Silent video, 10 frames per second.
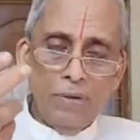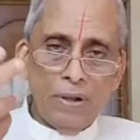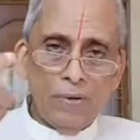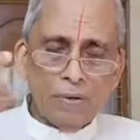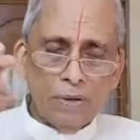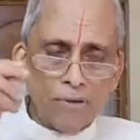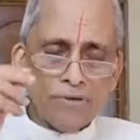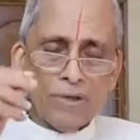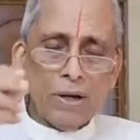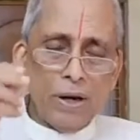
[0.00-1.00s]
when our
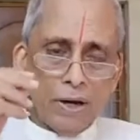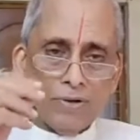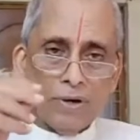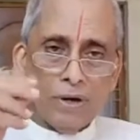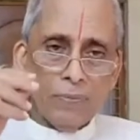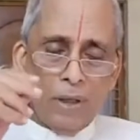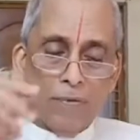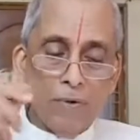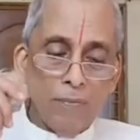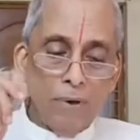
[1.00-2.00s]
thoughts are conditioned
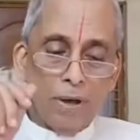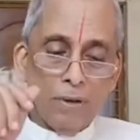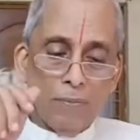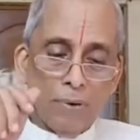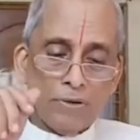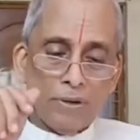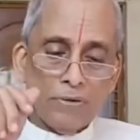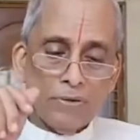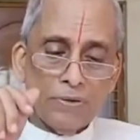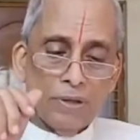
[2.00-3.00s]
by our
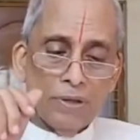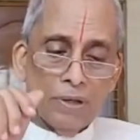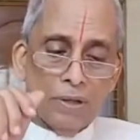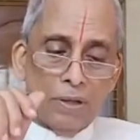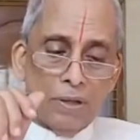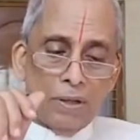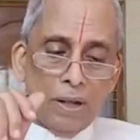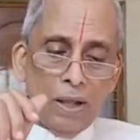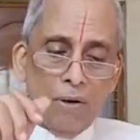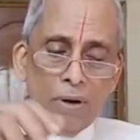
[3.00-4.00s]
impressions,
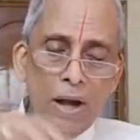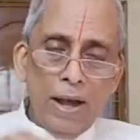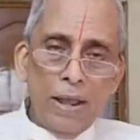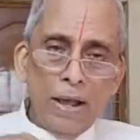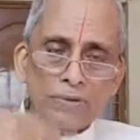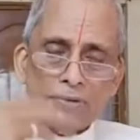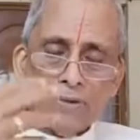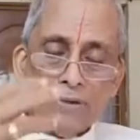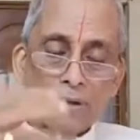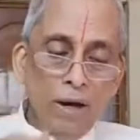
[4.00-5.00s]
then our
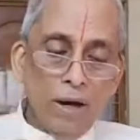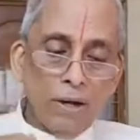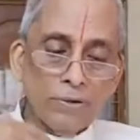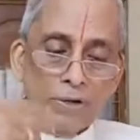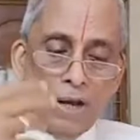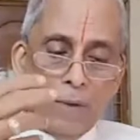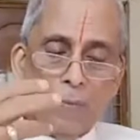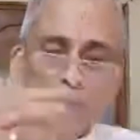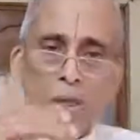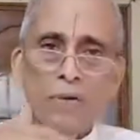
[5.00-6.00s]
ideas are
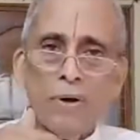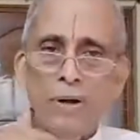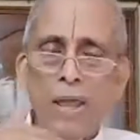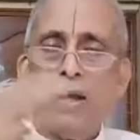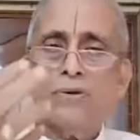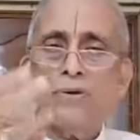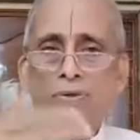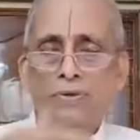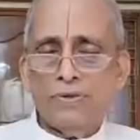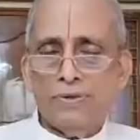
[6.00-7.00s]
shaped by our
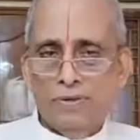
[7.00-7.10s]
reactions.